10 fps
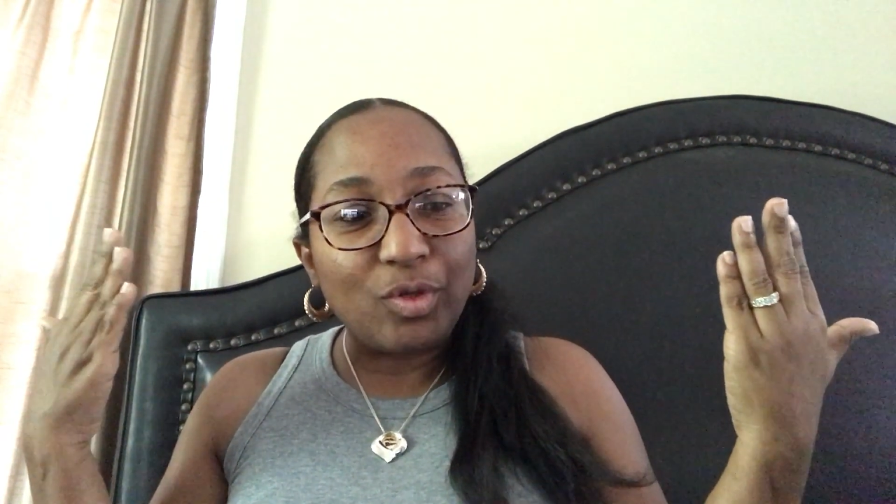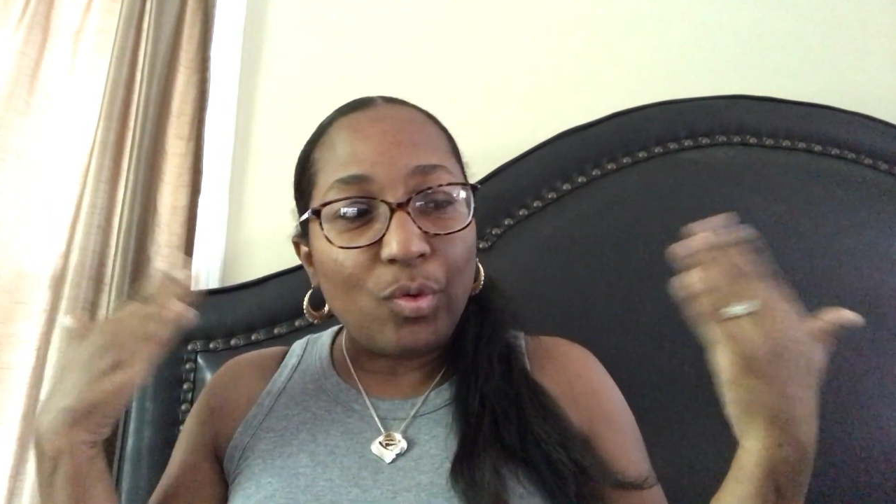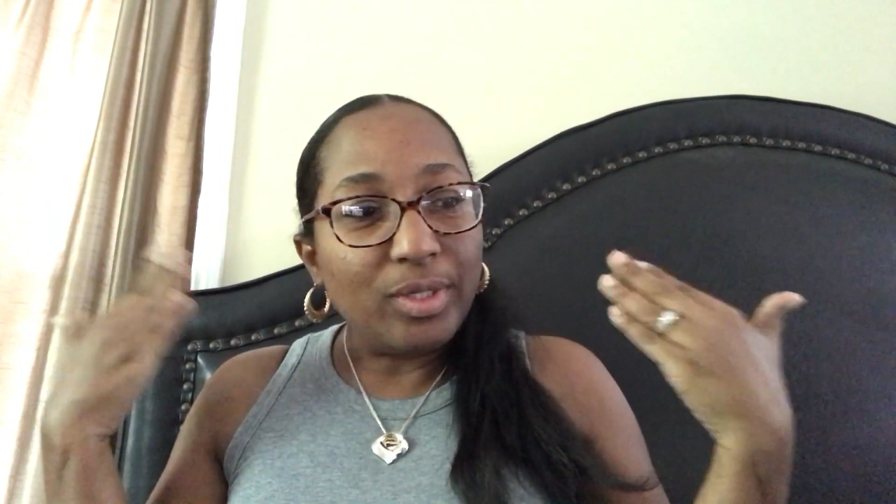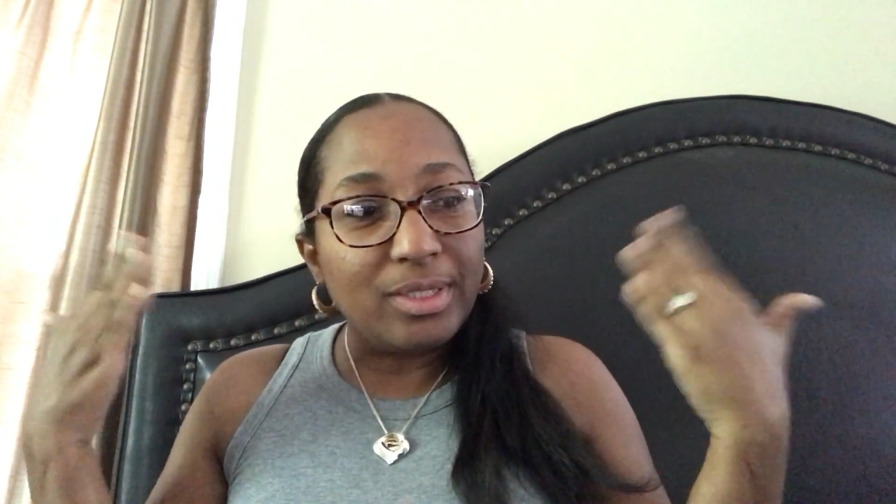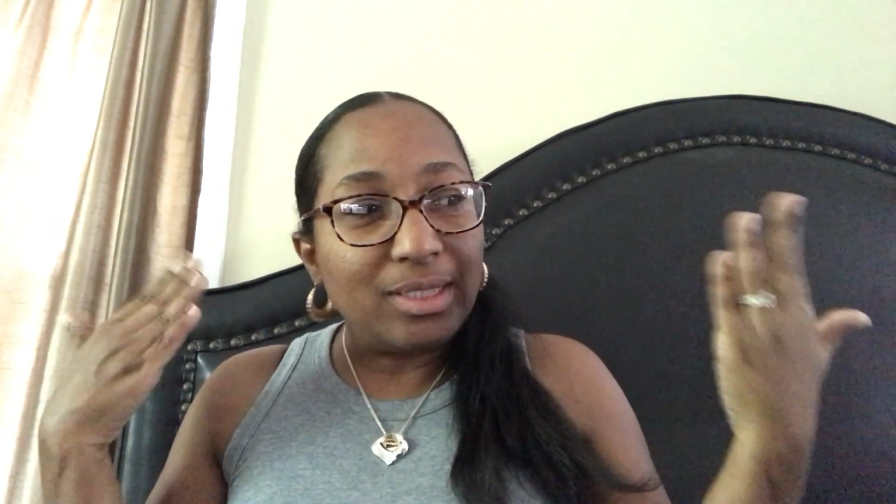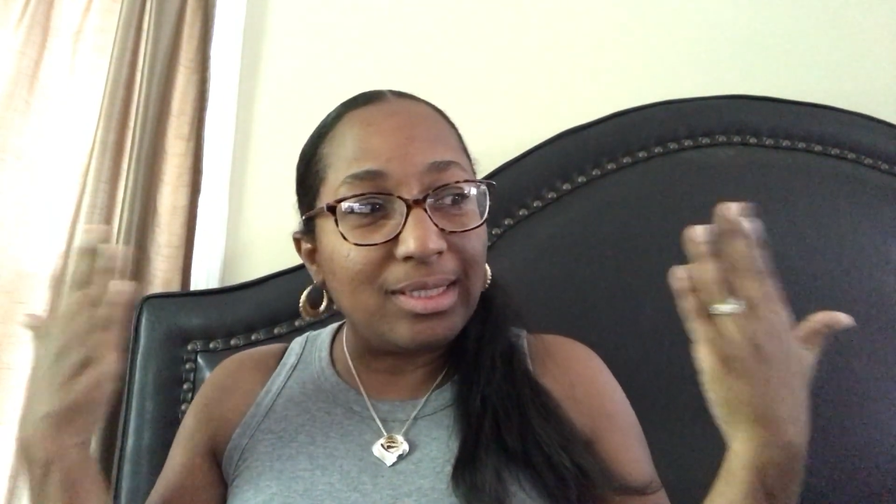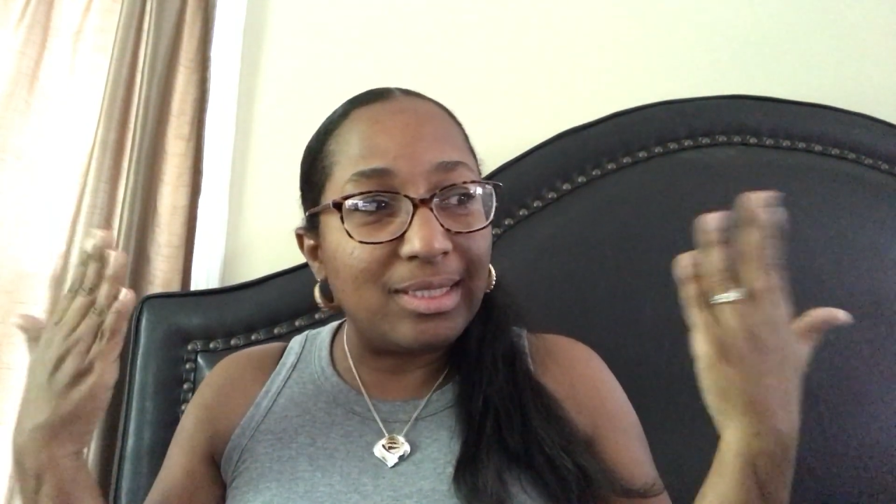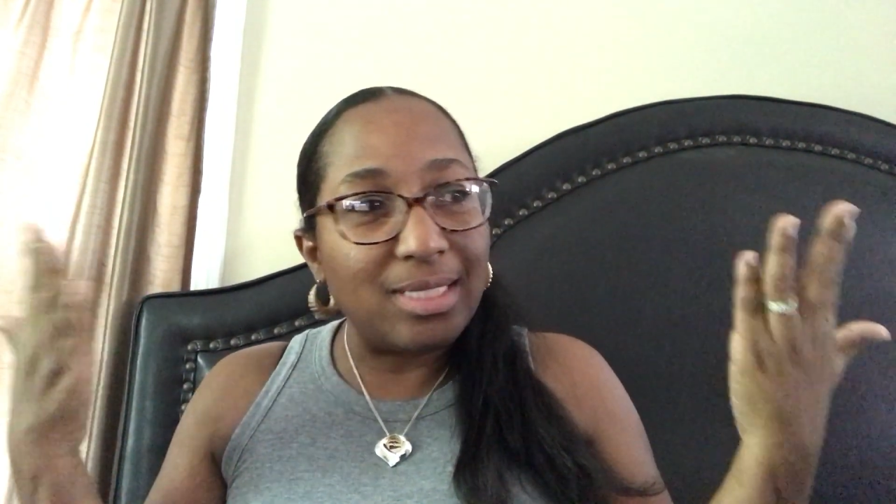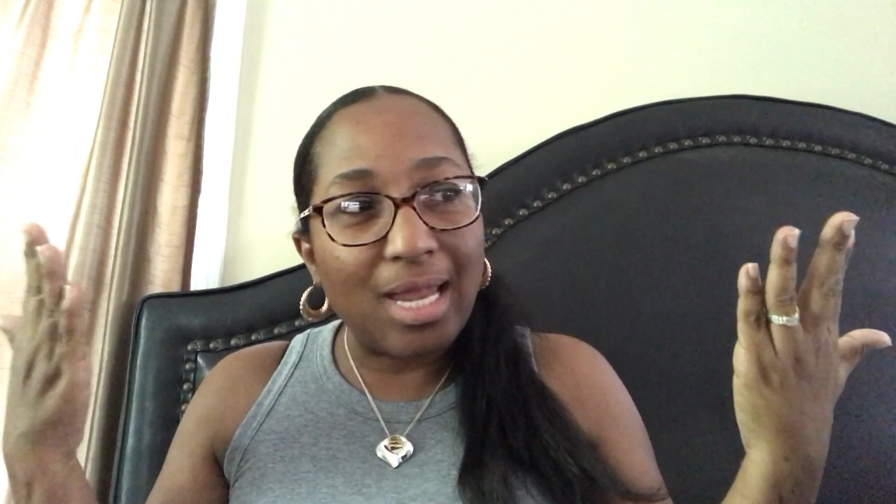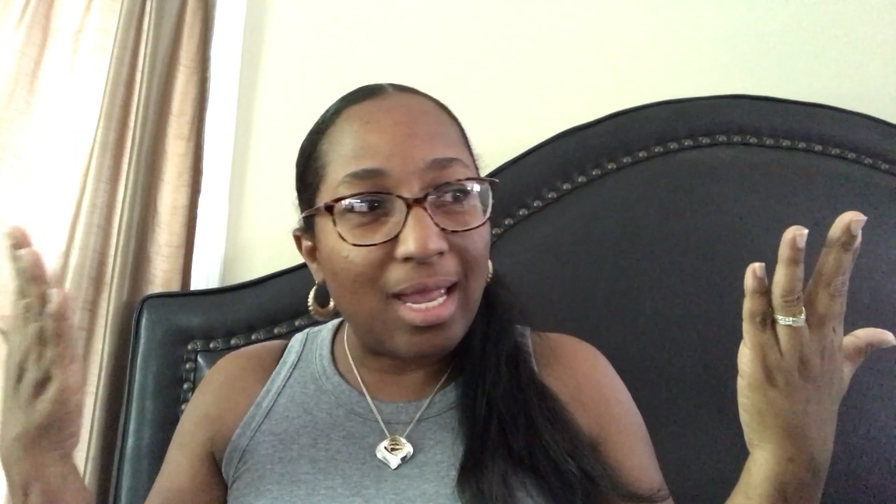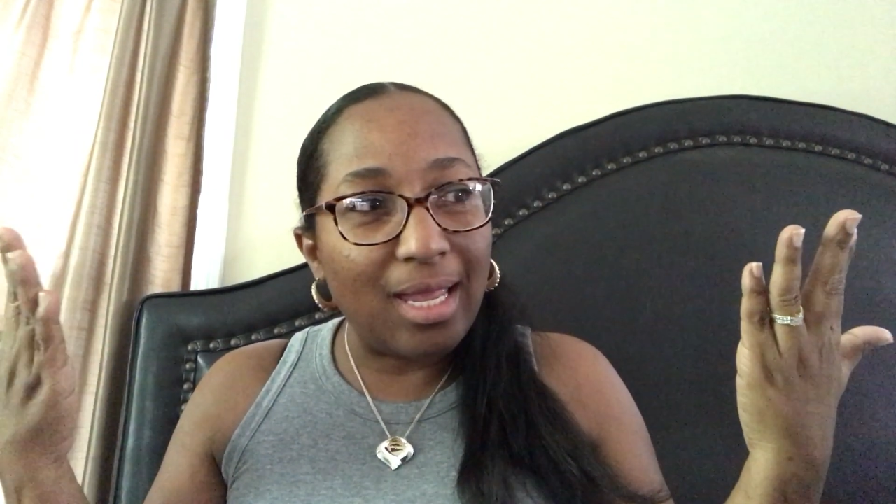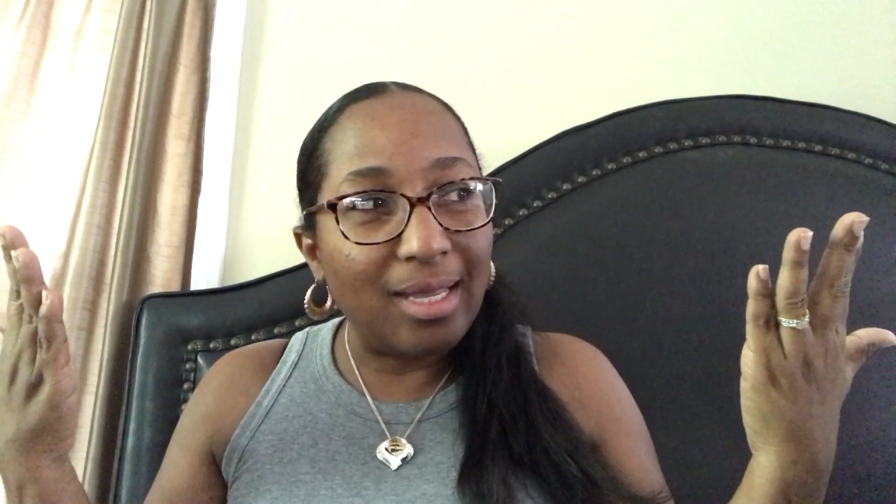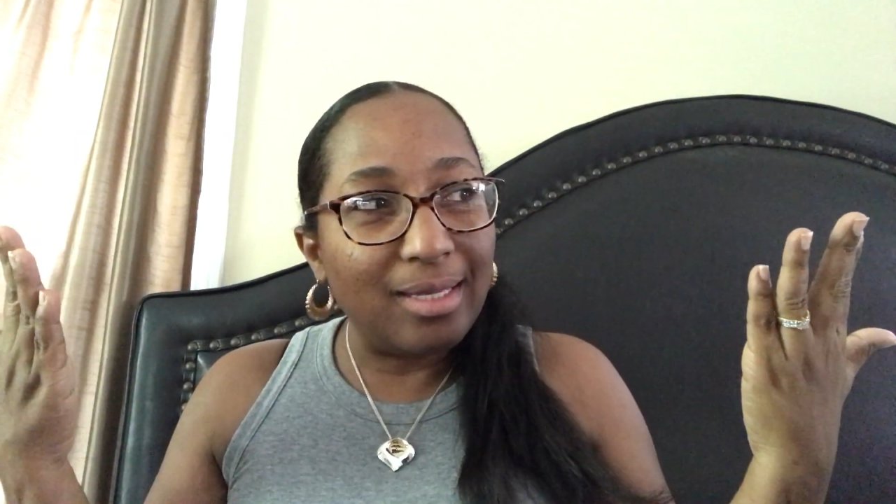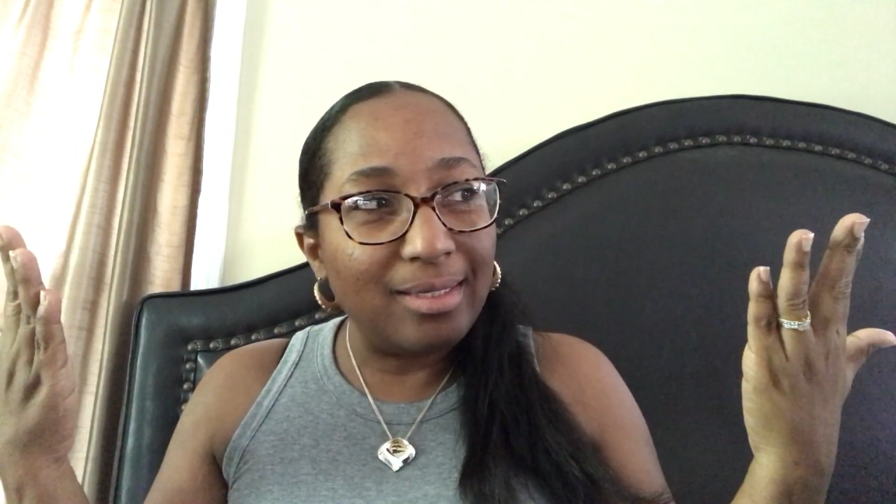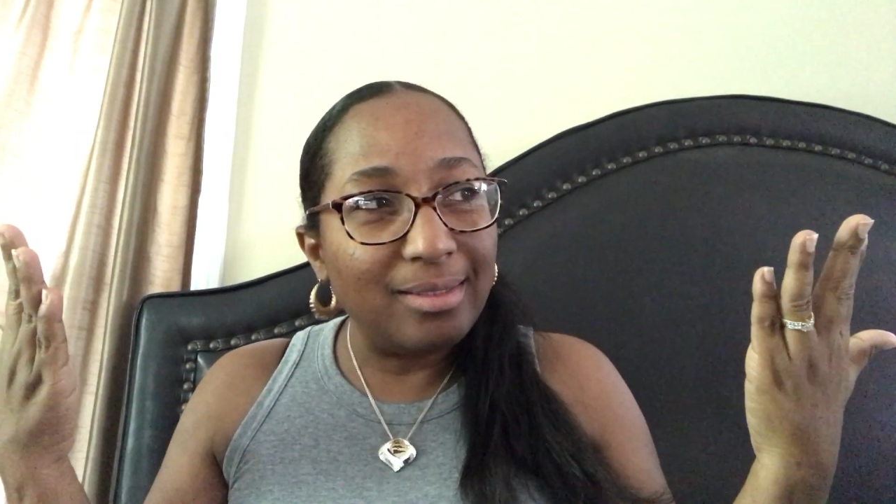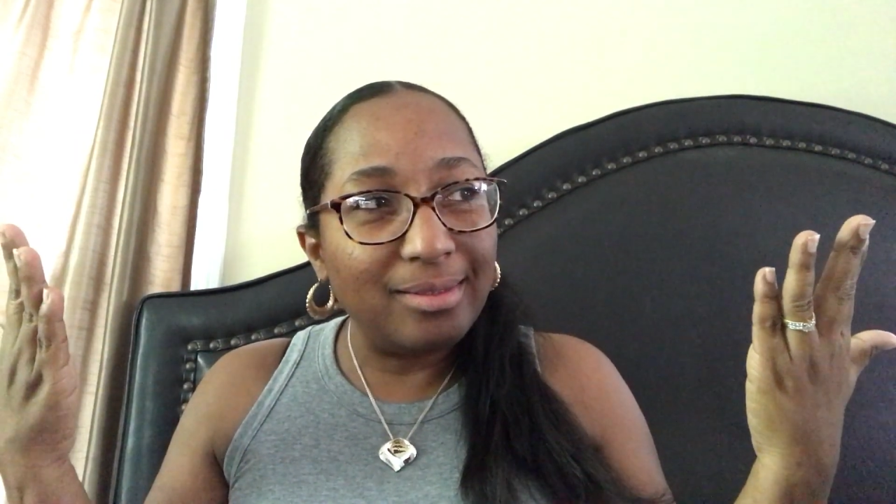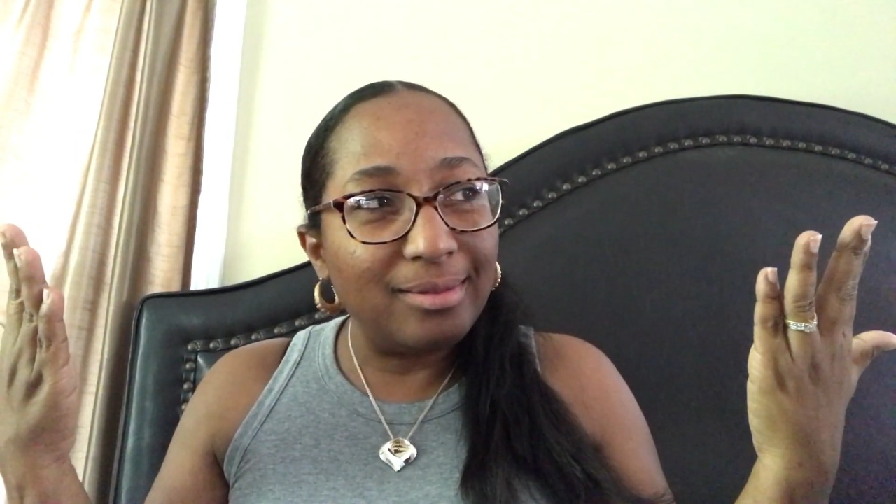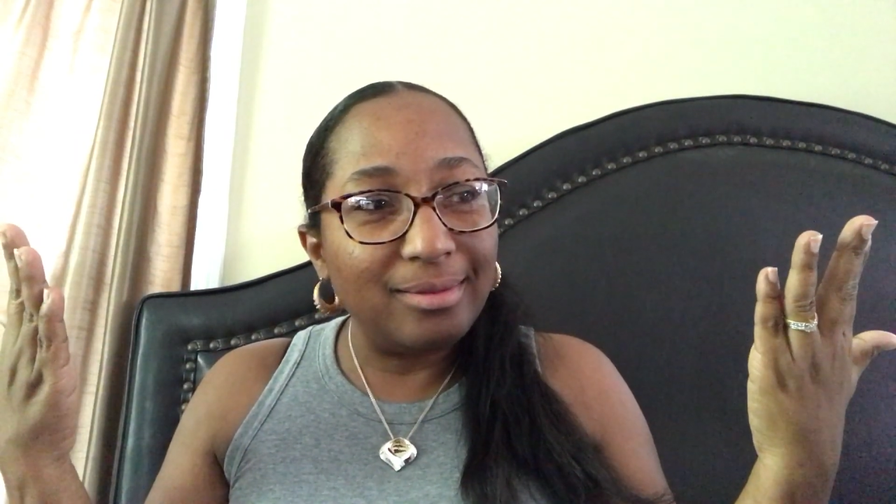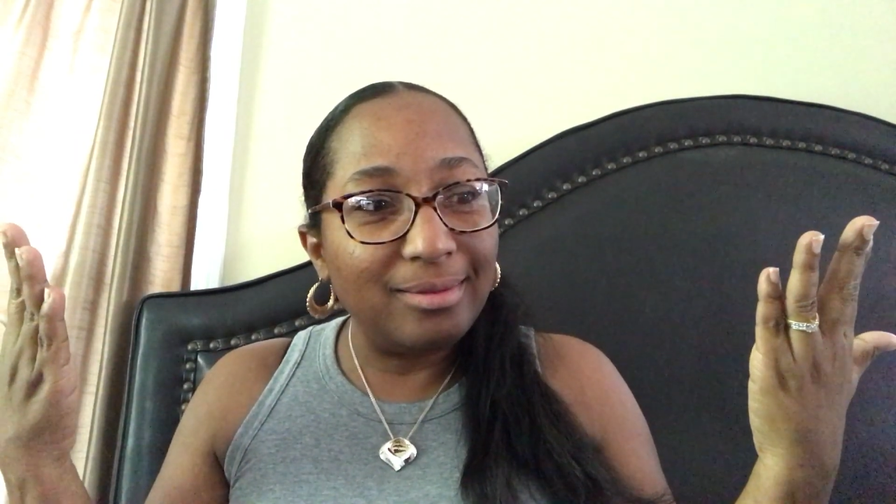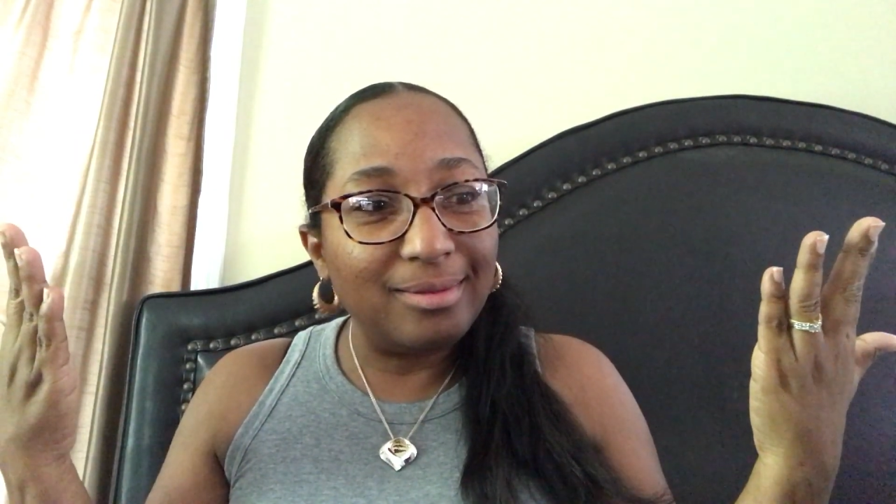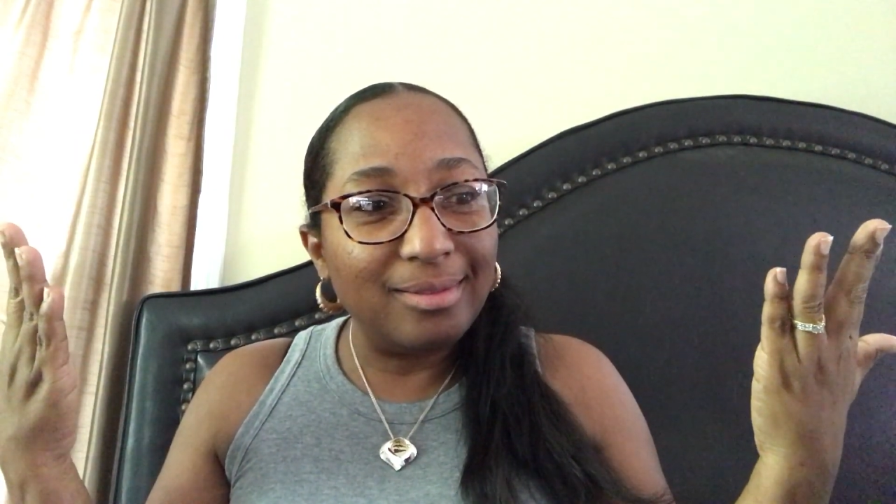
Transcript: going to stay,